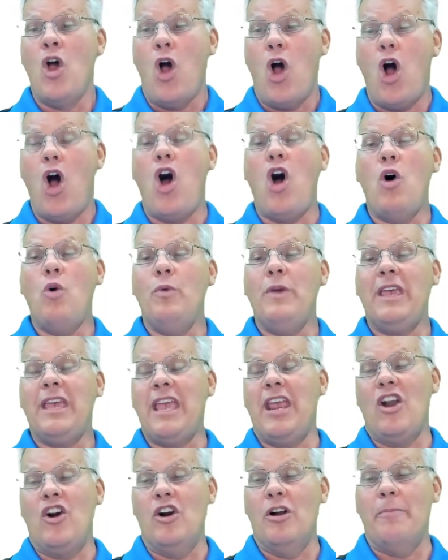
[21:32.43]
All we
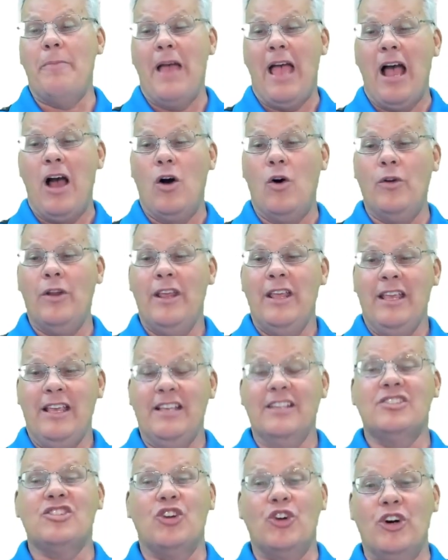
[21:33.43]
care about
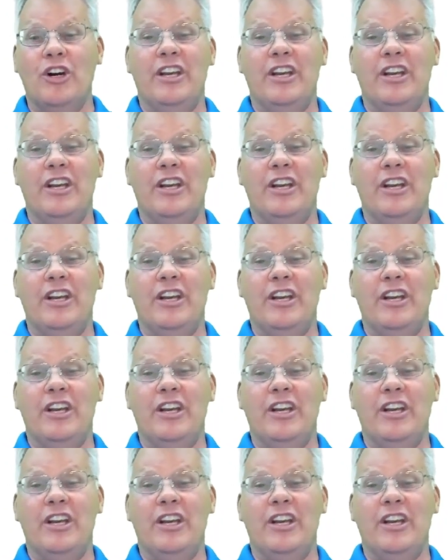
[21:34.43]
is her